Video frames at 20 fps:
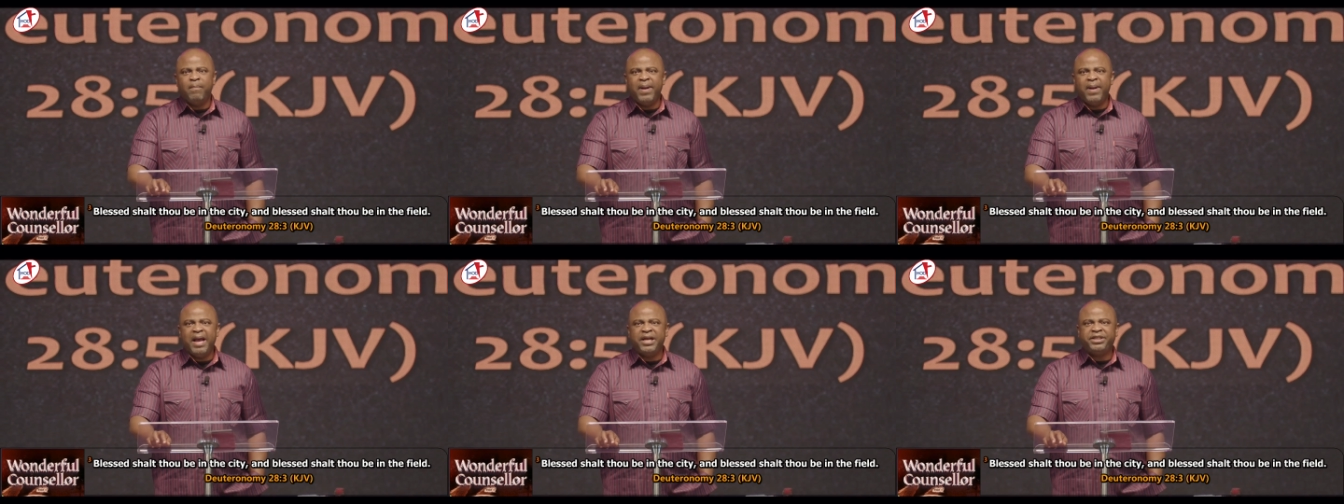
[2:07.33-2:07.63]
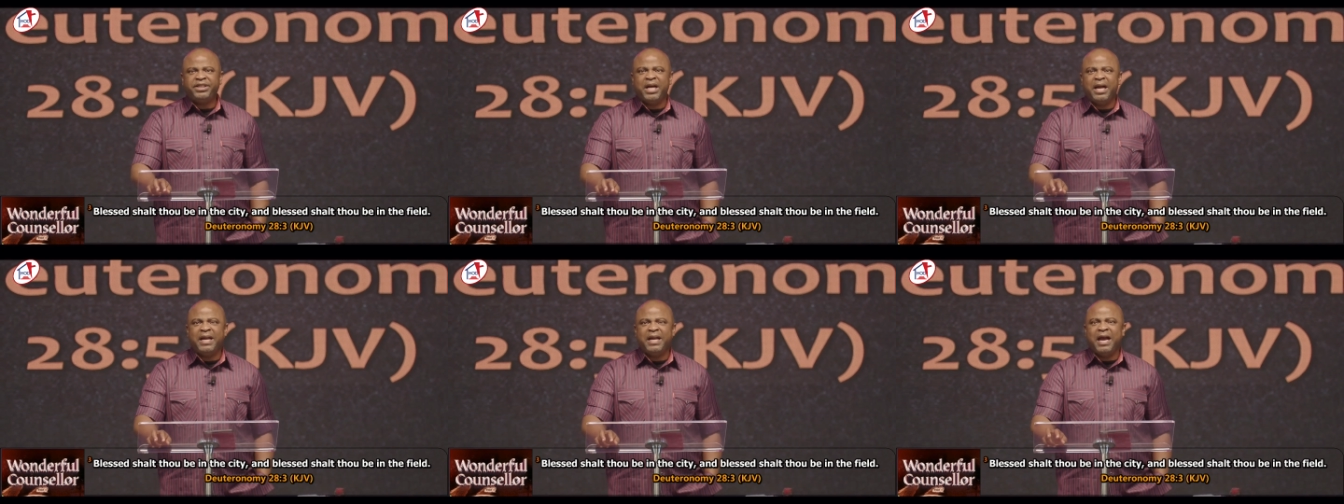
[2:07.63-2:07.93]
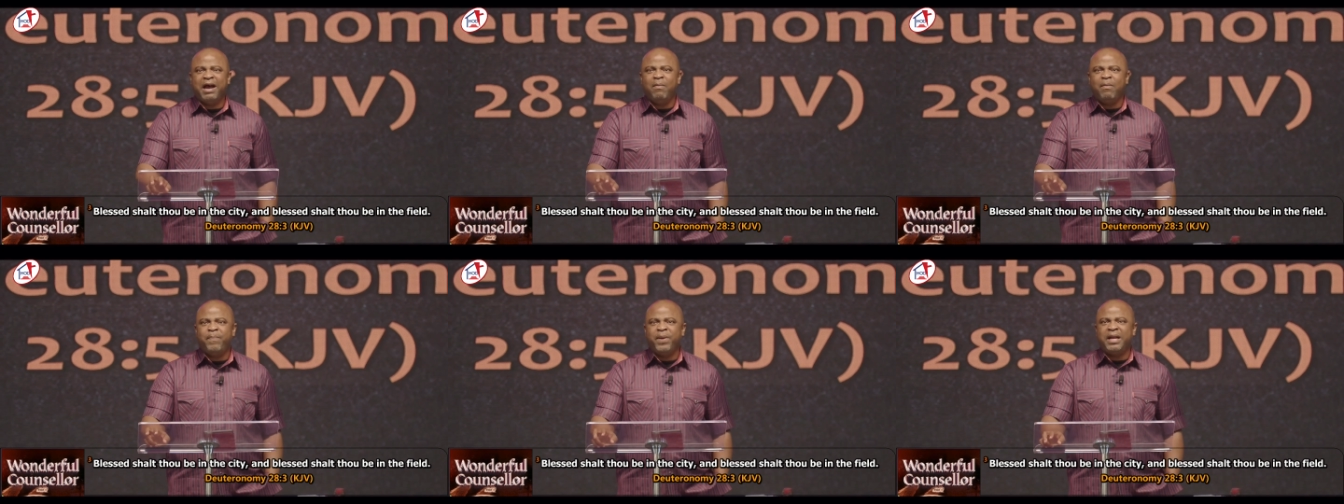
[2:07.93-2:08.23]
Blessed
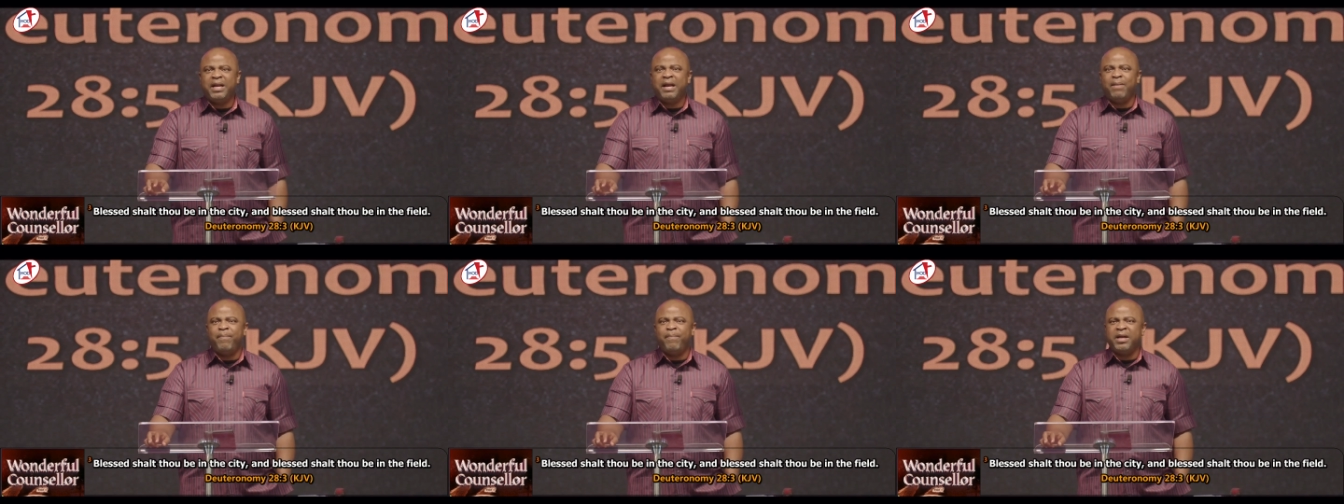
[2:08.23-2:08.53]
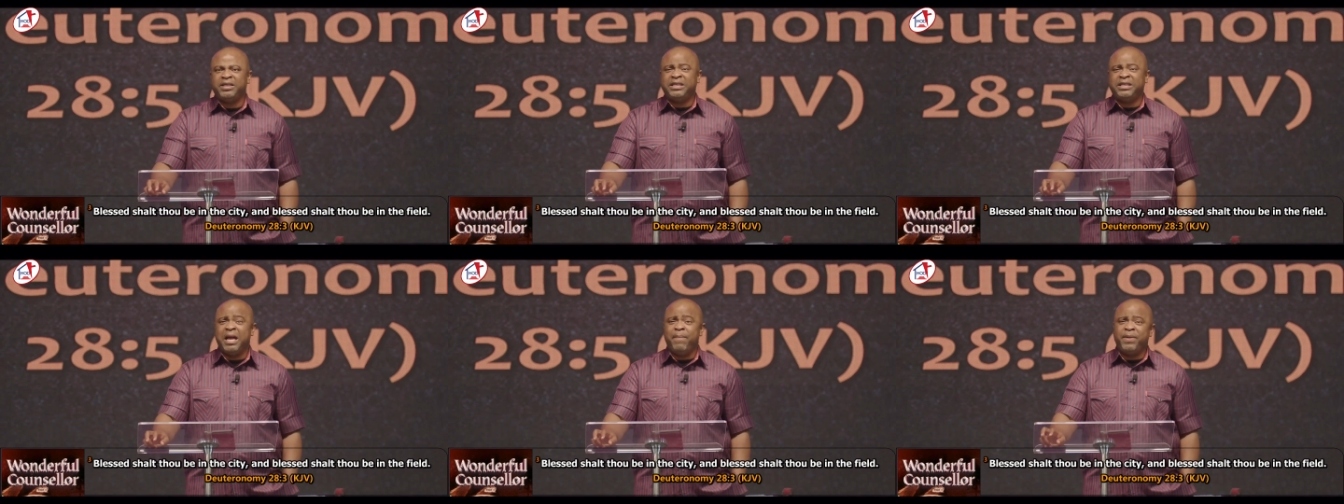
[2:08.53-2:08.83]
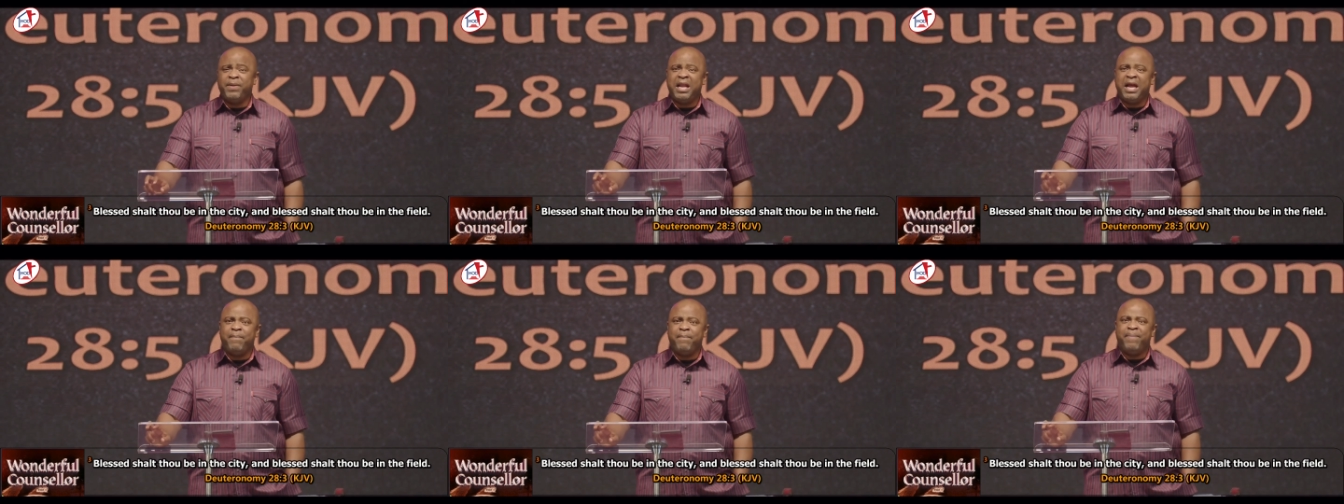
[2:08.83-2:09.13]
shall thou be
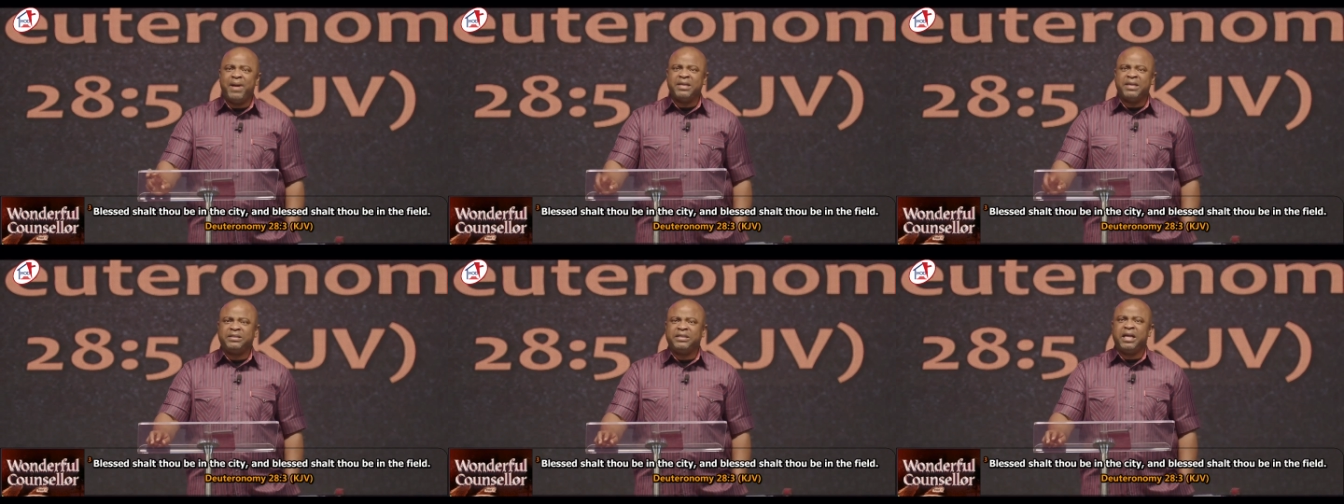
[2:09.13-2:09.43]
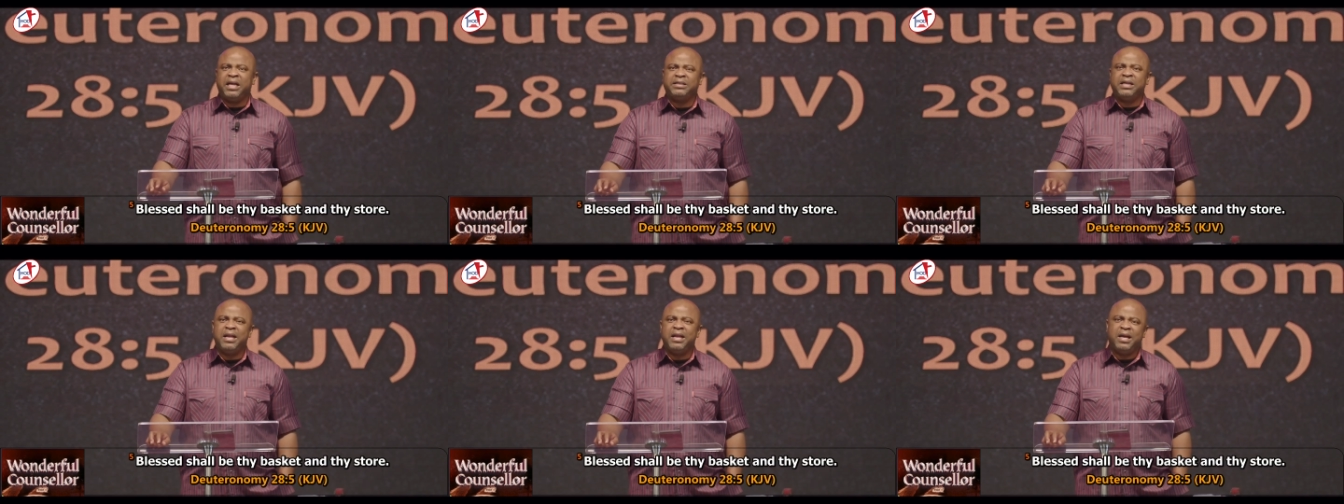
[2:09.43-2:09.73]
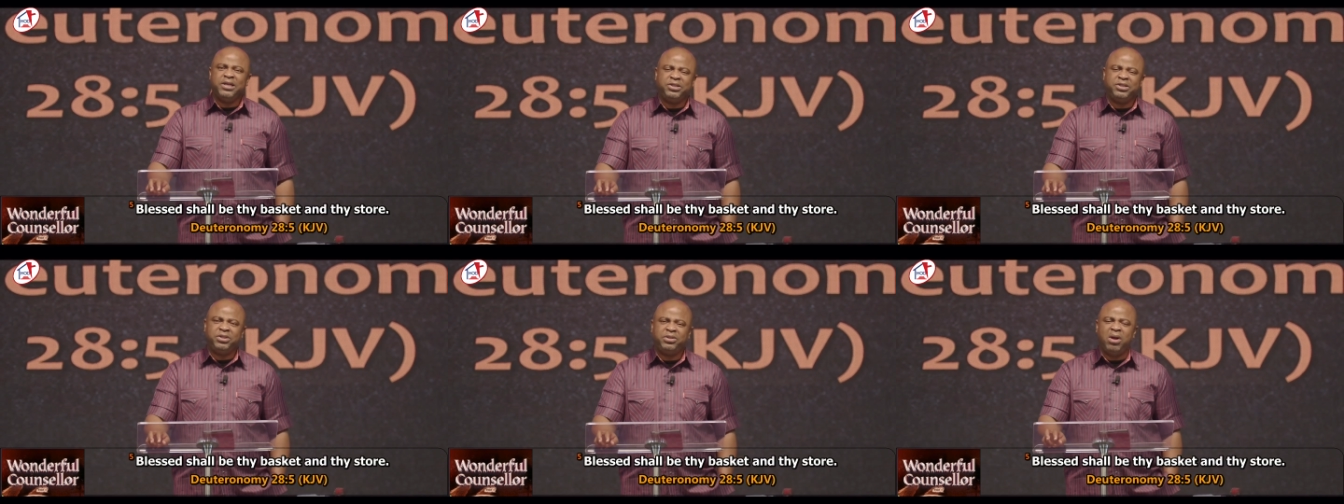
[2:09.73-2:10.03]
shall be thy basket
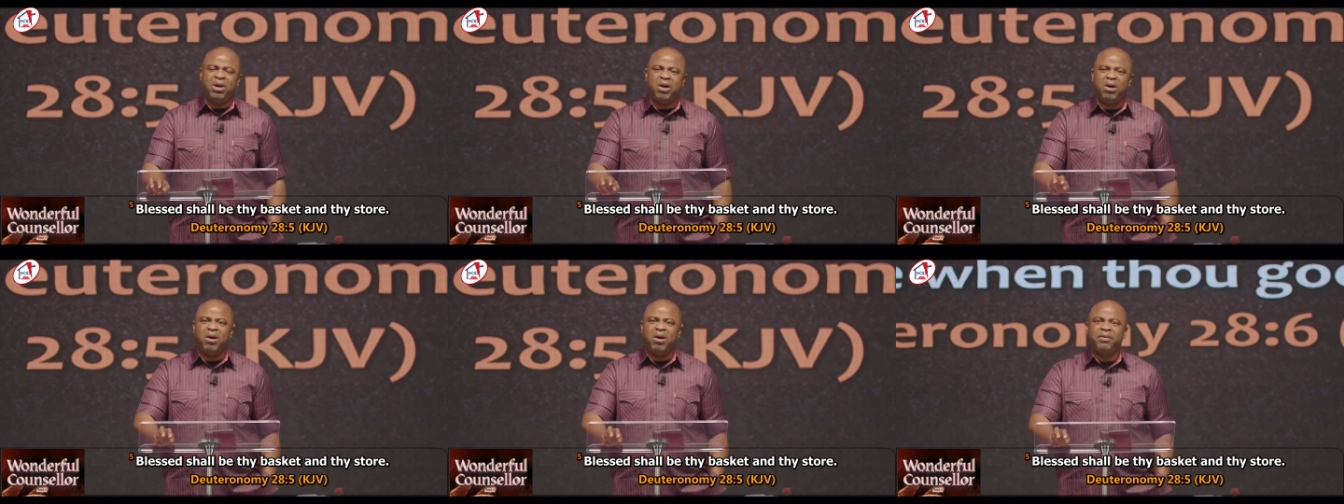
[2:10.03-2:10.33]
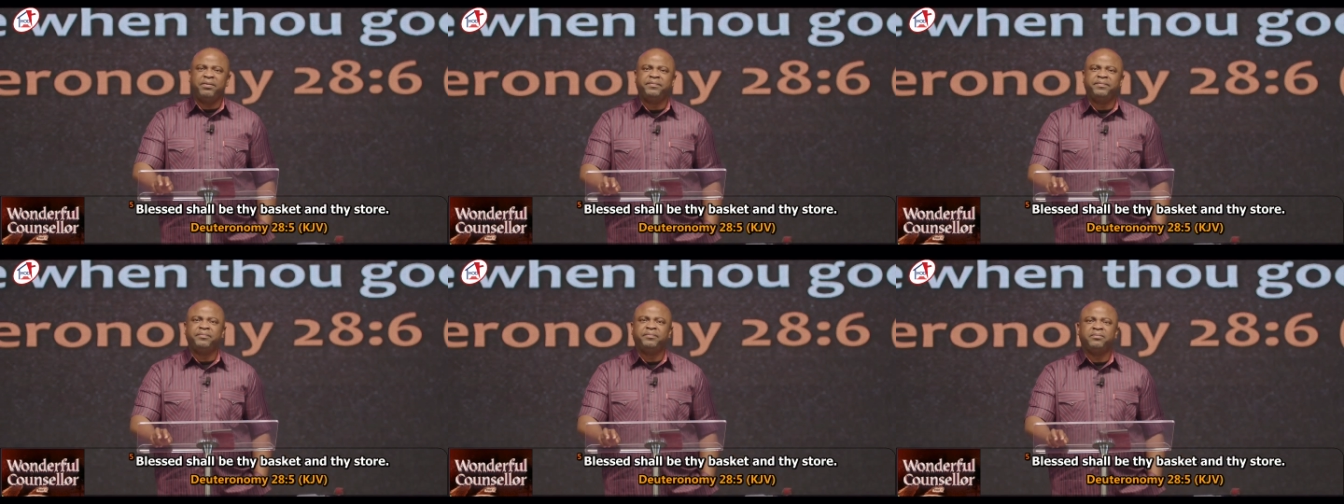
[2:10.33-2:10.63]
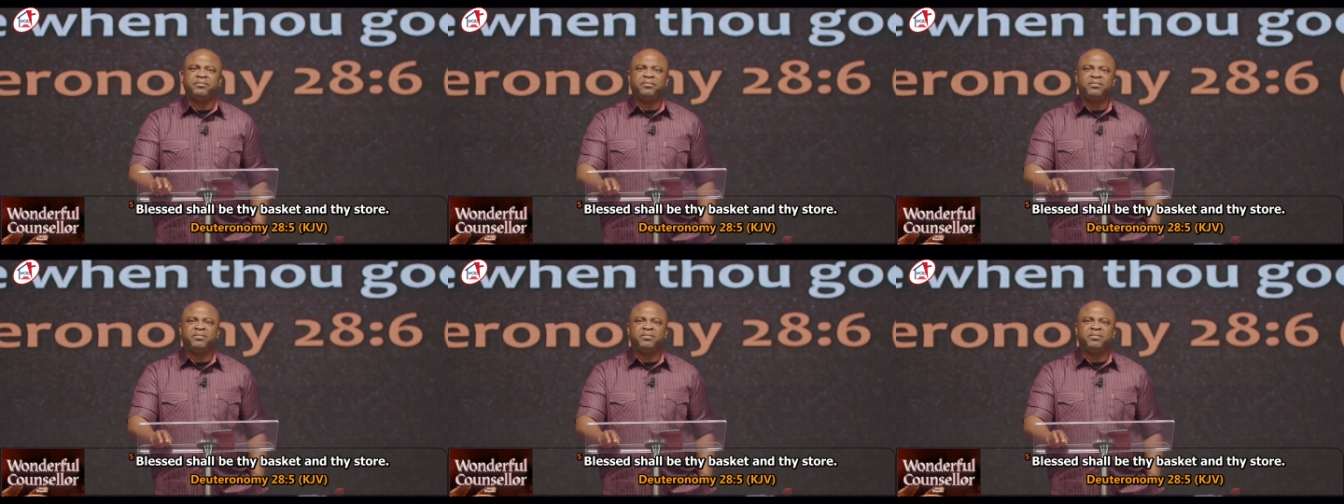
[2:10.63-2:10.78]
and thy store.